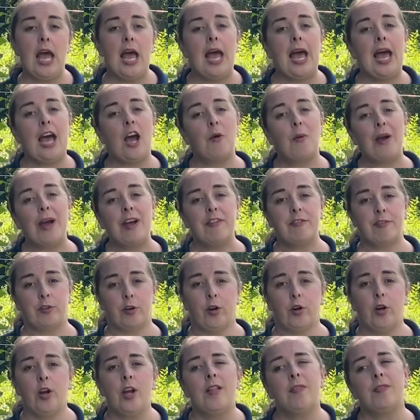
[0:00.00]

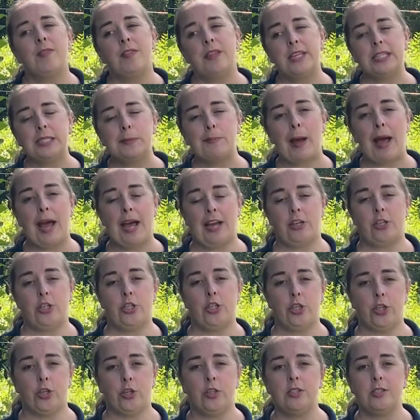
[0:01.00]
However, this
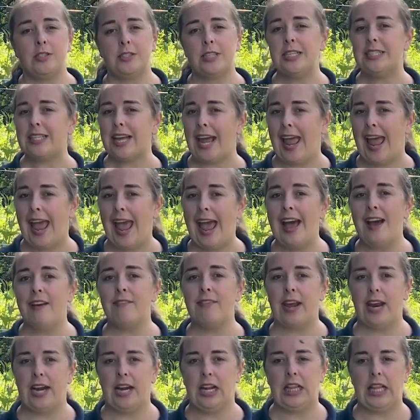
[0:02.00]
pasture, since I have
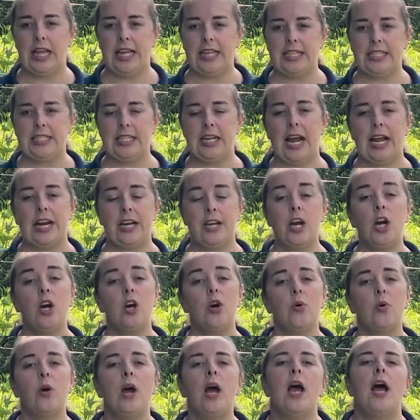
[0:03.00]
analyzed it, I
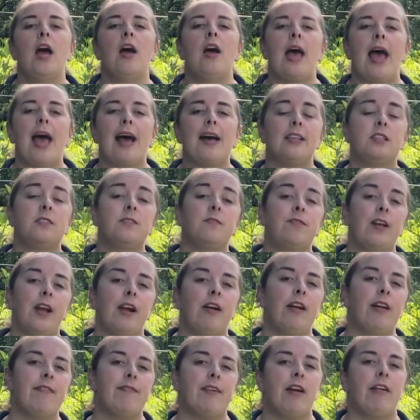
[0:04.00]
know has
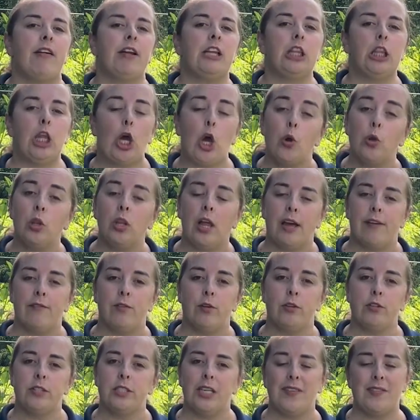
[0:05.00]
very, very low
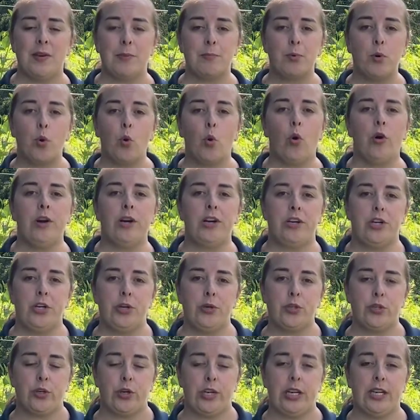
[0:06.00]
levels of important
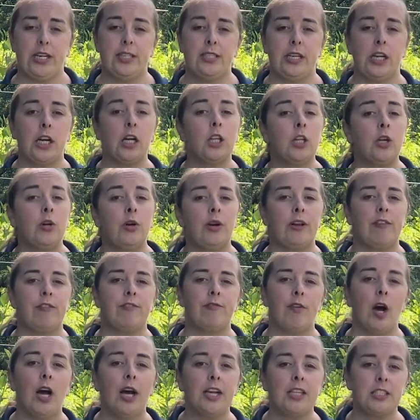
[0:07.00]
nutrients, including
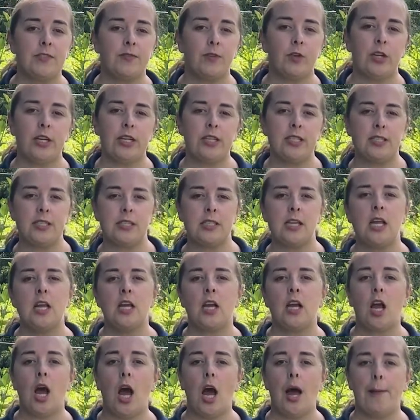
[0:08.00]
phosphorus,
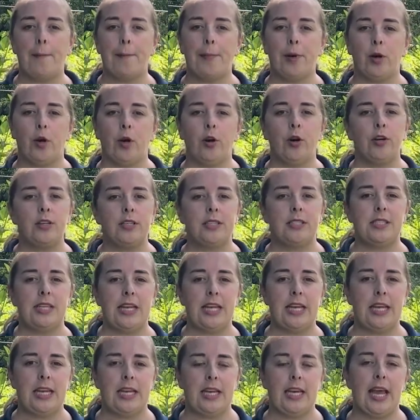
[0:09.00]
copper,
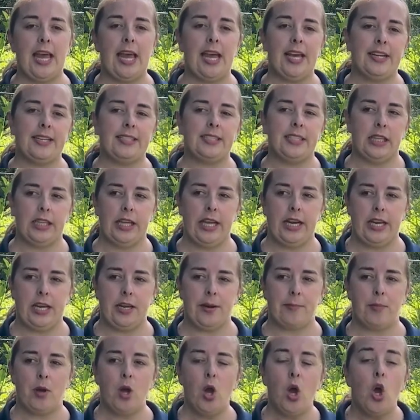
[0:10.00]
zinc, and
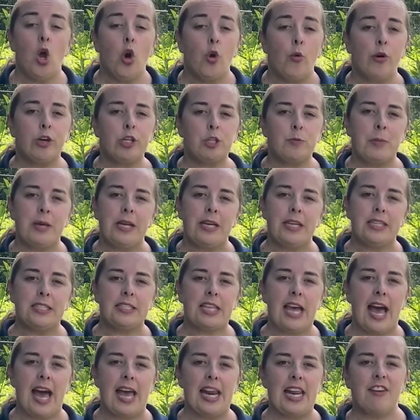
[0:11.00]
selenium, which means
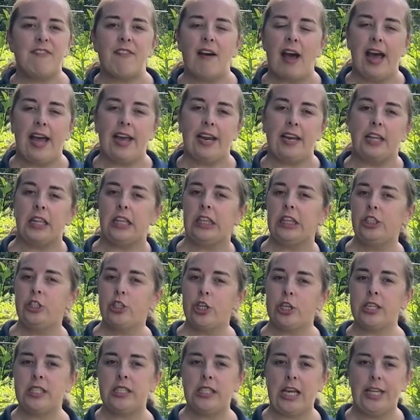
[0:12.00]
that if I
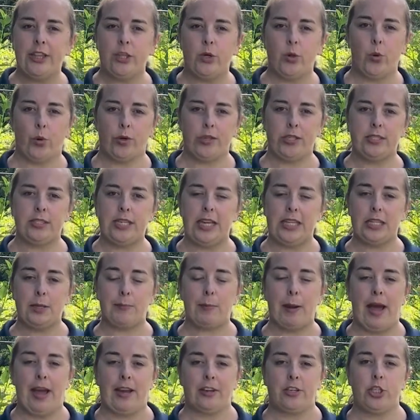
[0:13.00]
just let the horses eat the
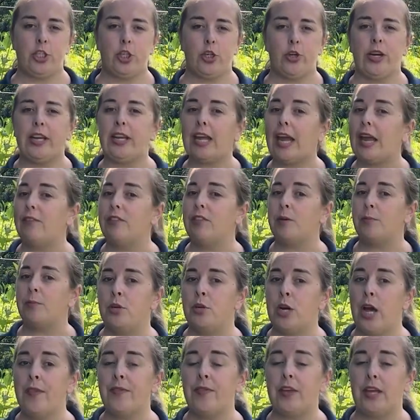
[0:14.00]
pasture and gave
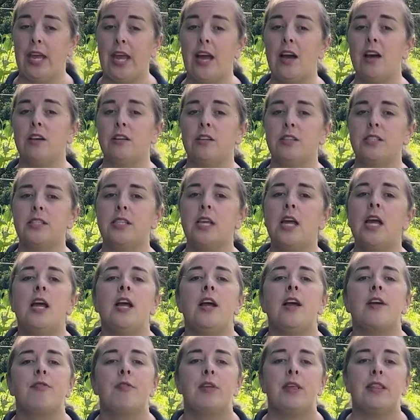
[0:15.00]
nothing else,
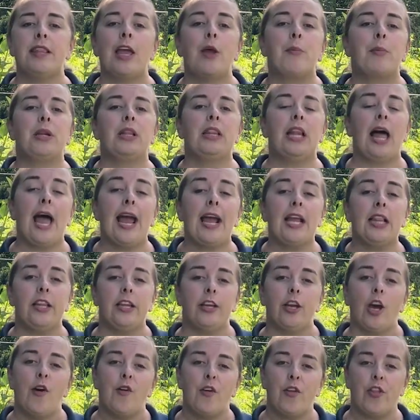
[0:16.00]
then they would
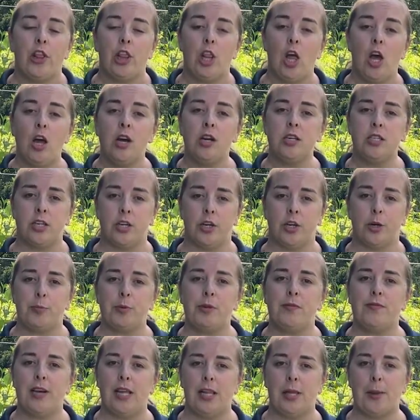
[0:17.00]
likely, over the long term,
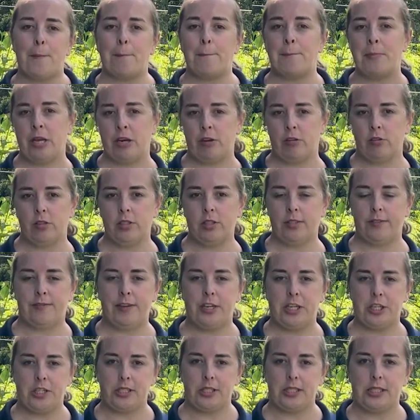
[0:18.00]
develop mineral
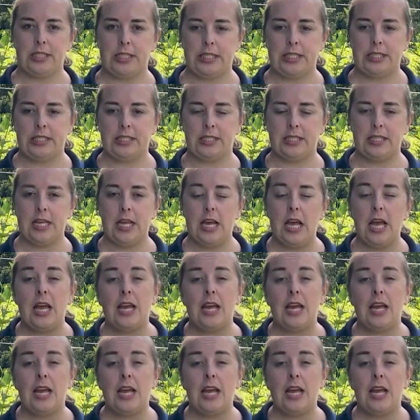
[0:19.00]
deficiencies.